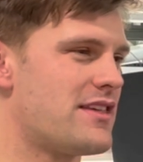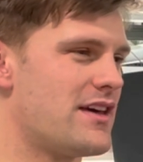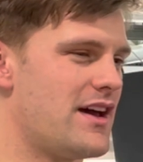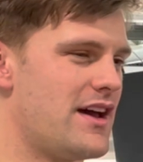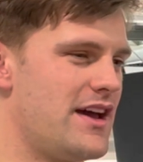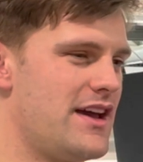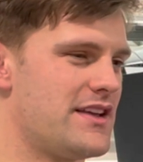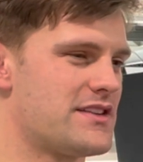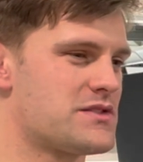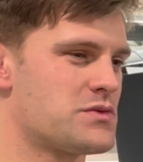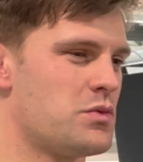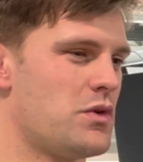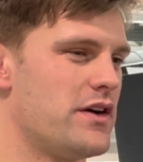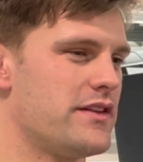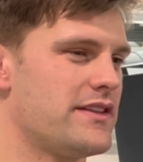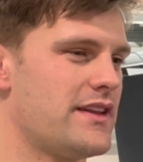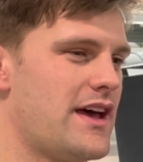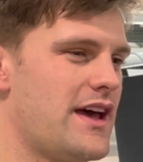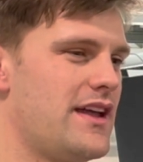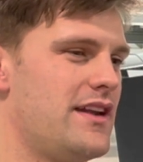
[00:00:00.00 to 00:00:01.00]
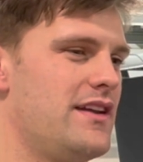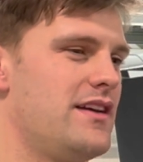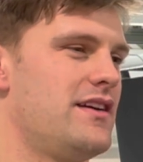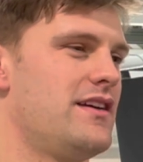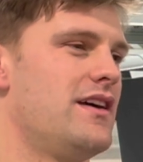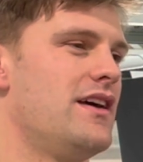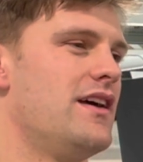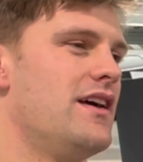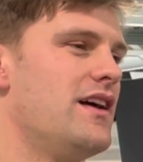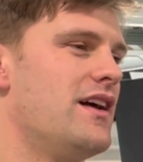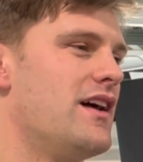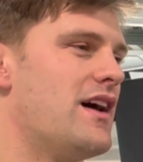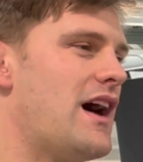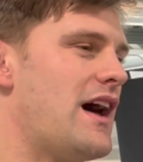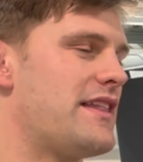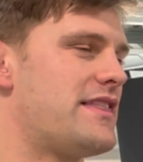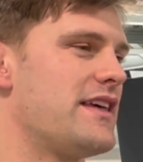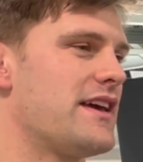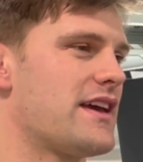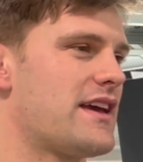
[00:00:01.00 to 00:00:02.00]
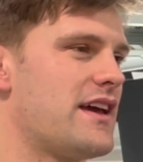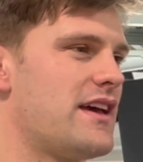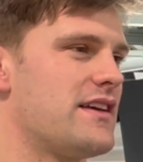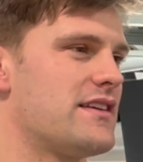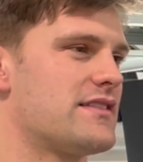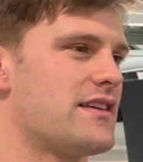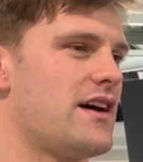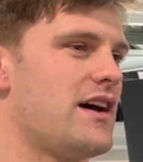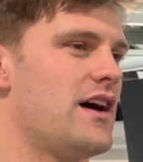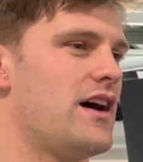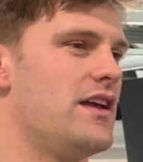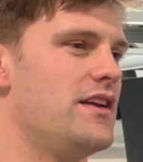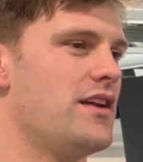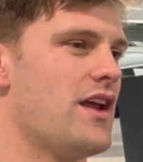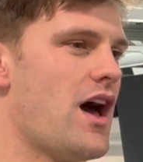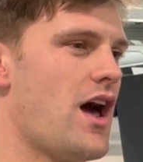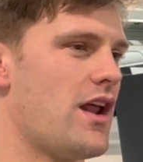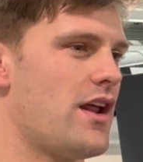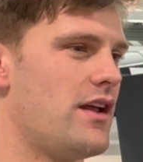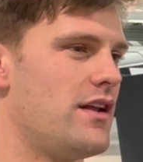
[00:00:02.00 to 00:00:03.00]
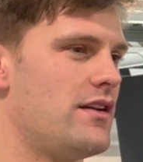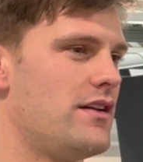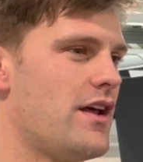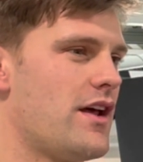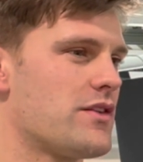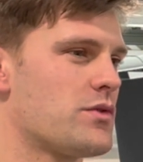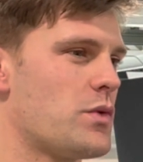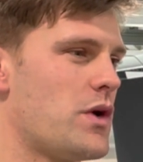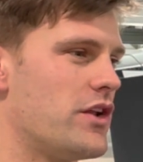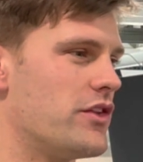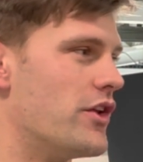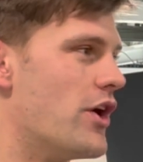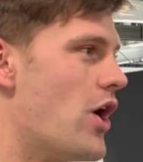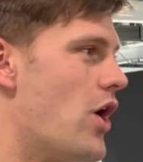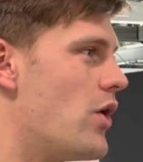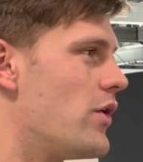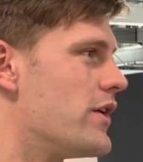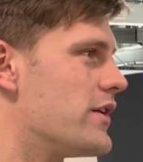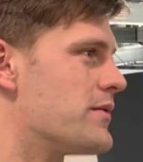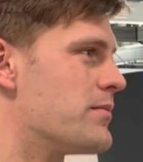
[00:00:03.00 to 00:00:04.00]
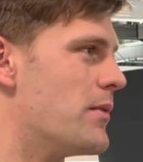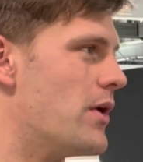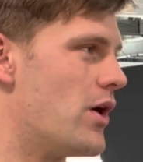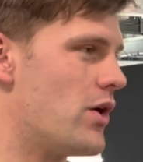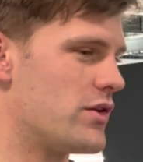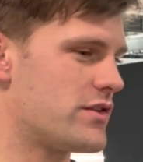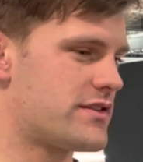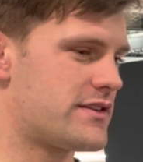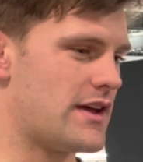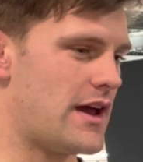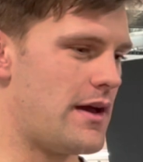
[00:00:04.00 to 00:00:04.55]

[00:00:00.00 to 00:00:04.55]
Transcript: It's one that I think is not as well known as most.